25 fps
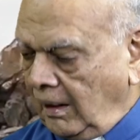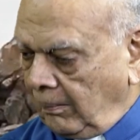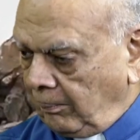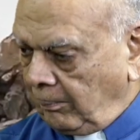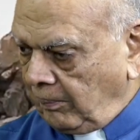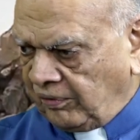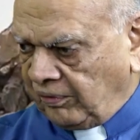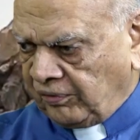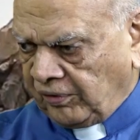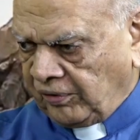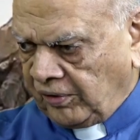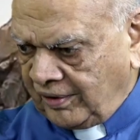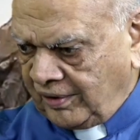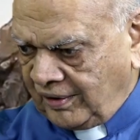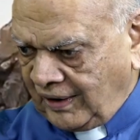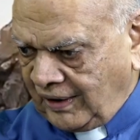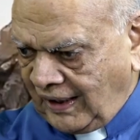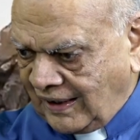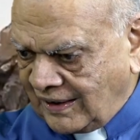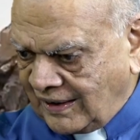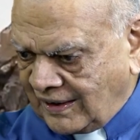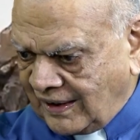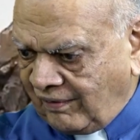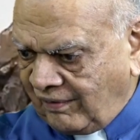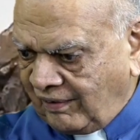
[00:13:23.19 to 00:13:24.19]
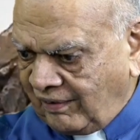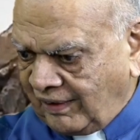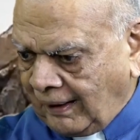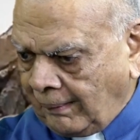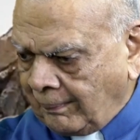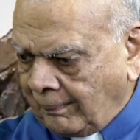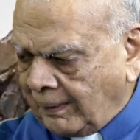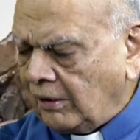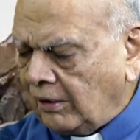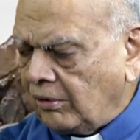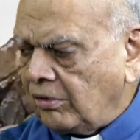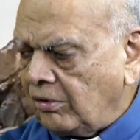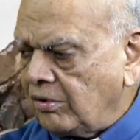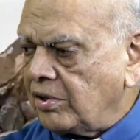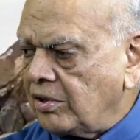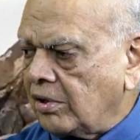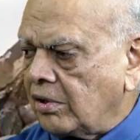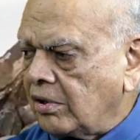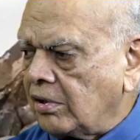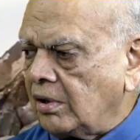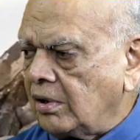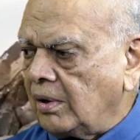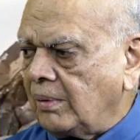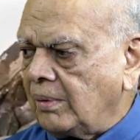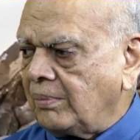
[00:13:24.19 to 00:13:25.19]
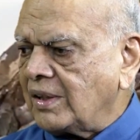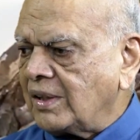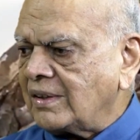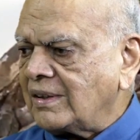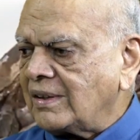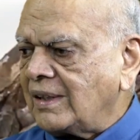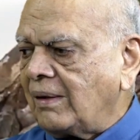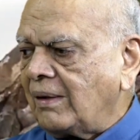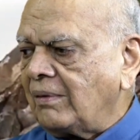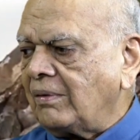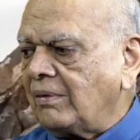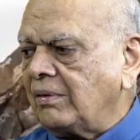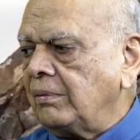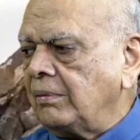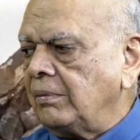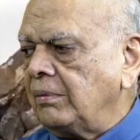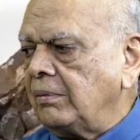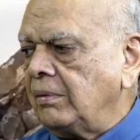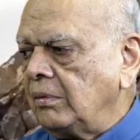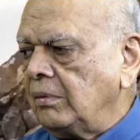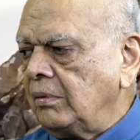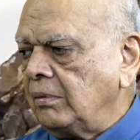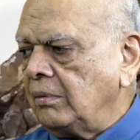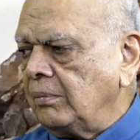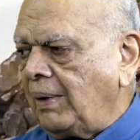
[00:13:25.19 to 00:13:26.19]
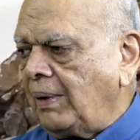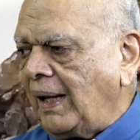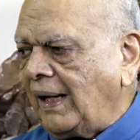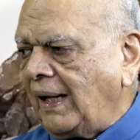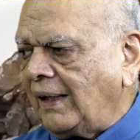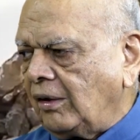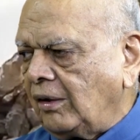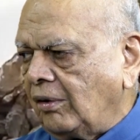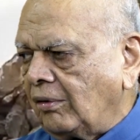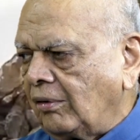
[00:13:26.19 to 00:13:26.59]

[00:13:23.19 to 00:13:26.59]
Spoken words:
Before, as they were coming into Jerusalem, the star blanked out.